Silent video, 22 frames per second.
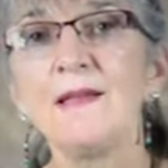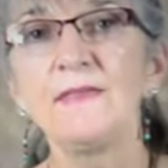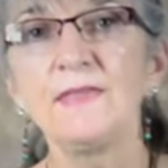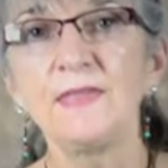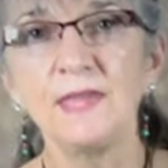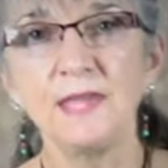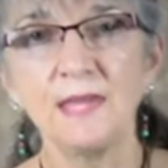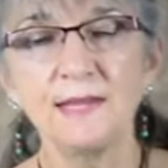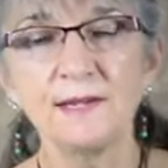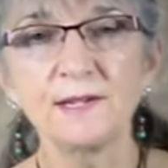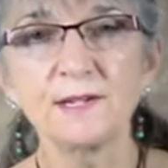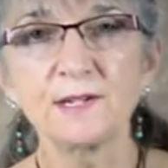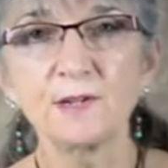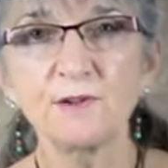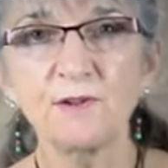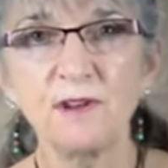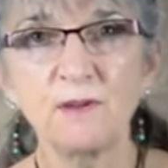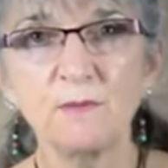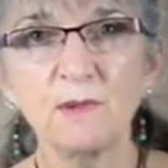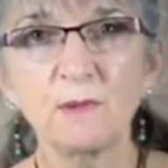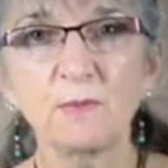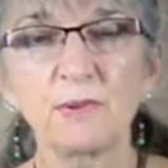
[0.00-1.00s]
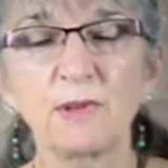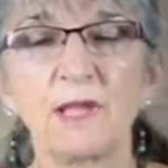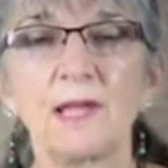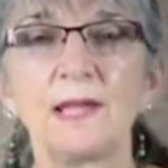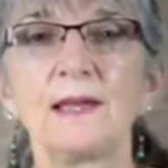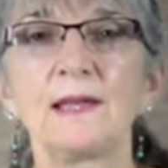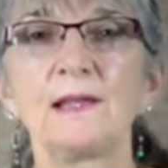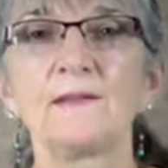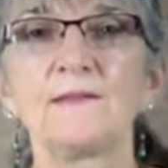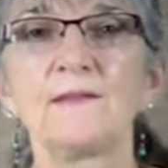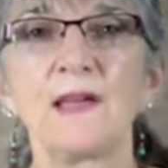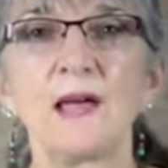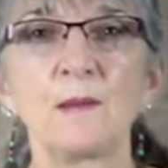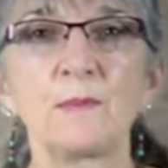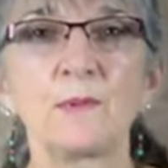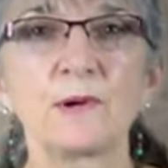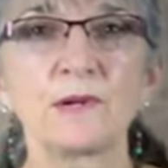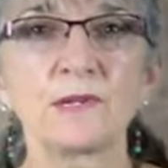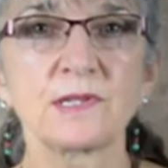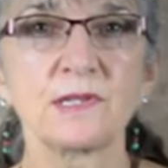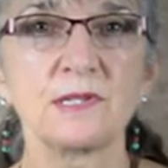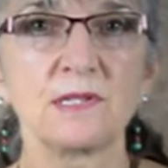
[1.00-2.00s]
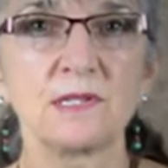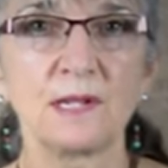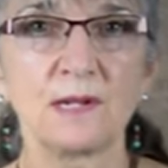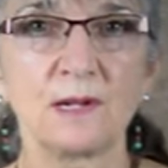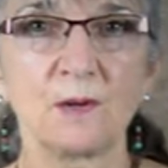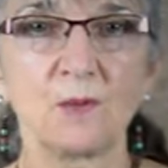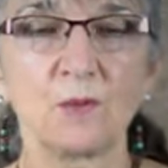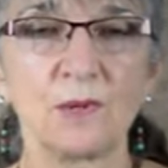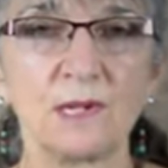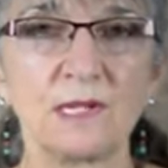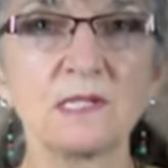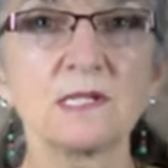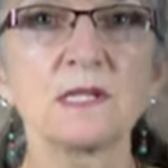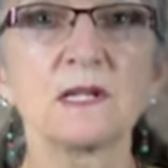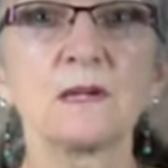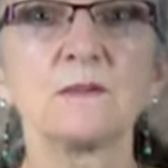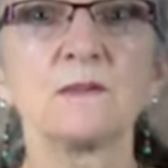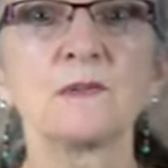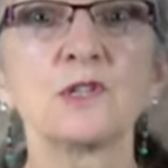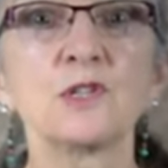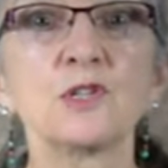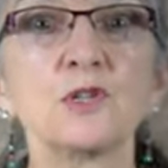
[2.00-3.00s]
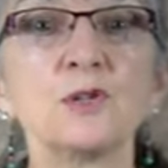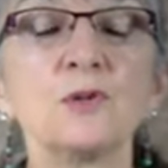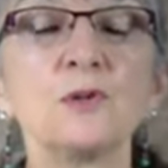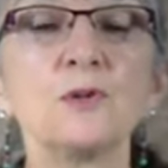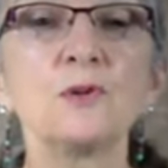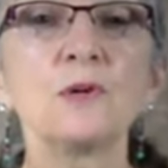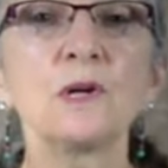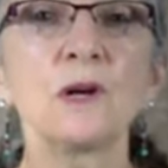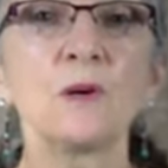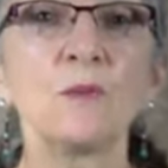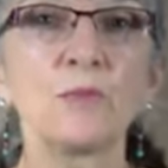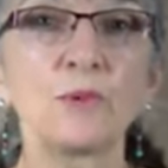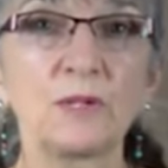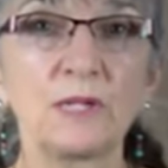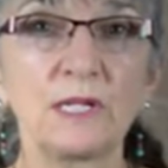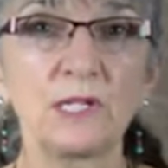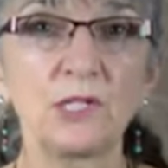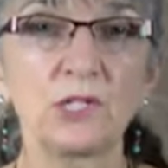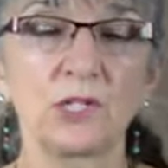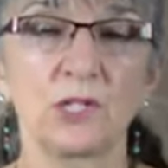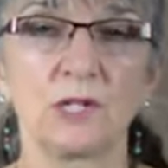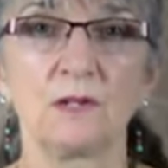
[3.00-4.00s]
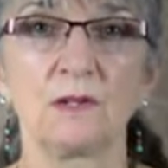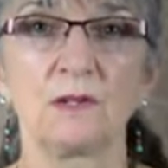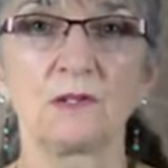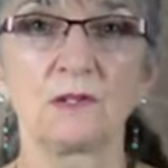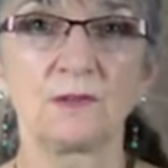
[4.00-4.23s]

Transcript: the inner treatment plan of that person's inner wisdom to completion,